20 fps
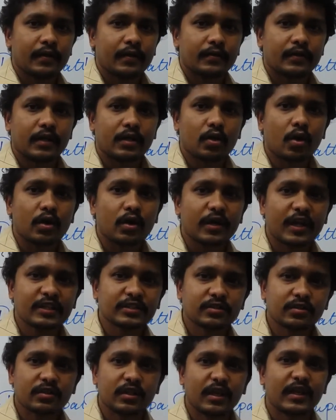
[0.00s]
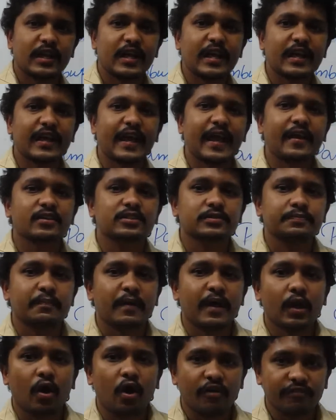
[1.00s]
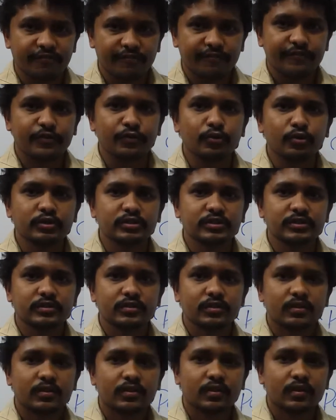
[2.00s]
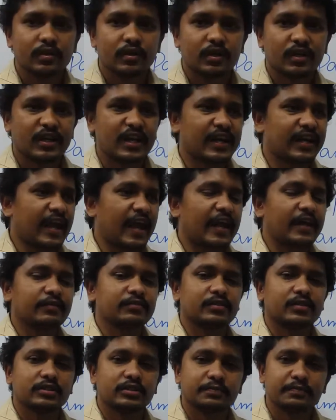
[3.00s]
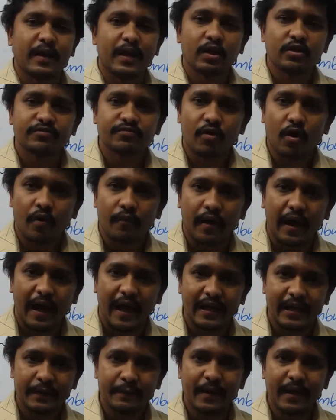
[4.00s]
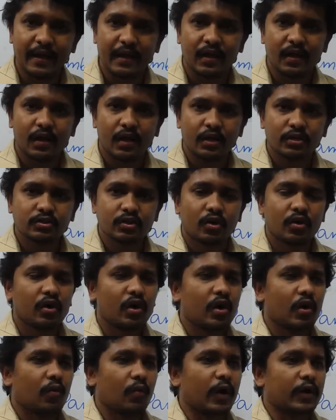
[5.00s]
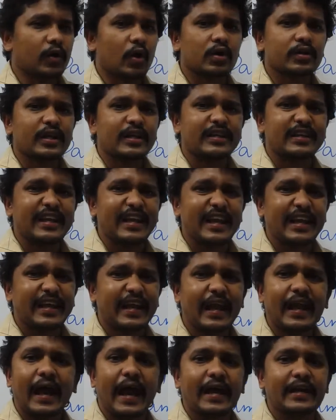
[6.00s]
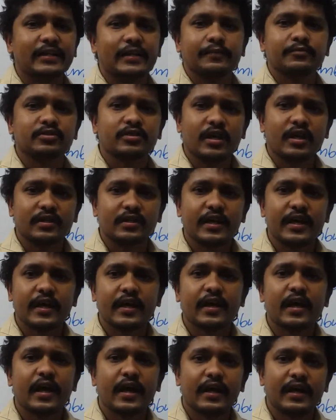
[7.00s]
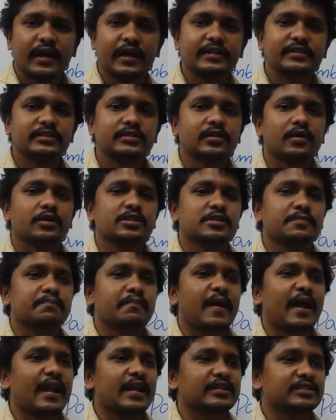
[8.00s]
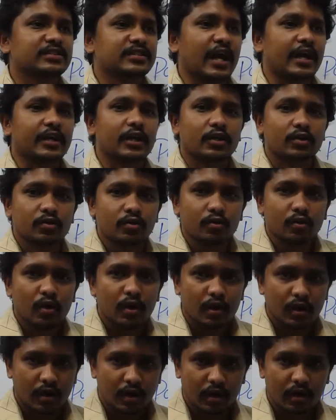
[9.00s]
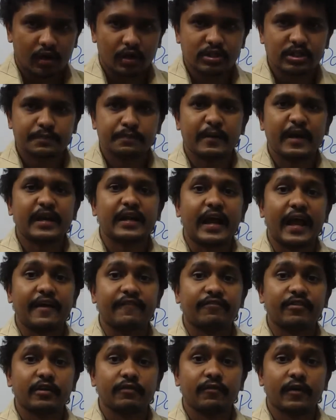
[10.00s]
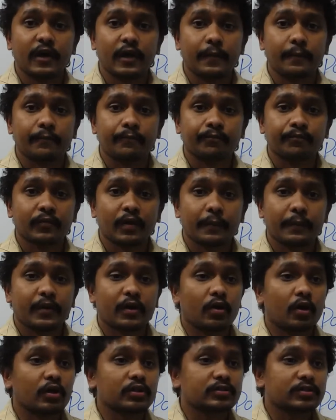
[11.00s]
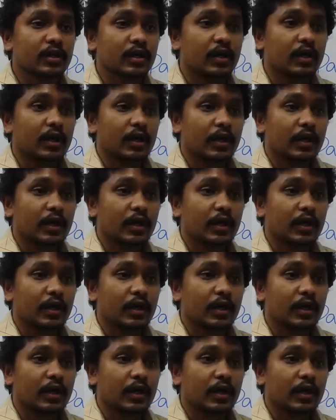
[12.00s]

The decaying smell of fruits, decaying smell of animal. So what all the decay items are there, its smell started to spread everywhere because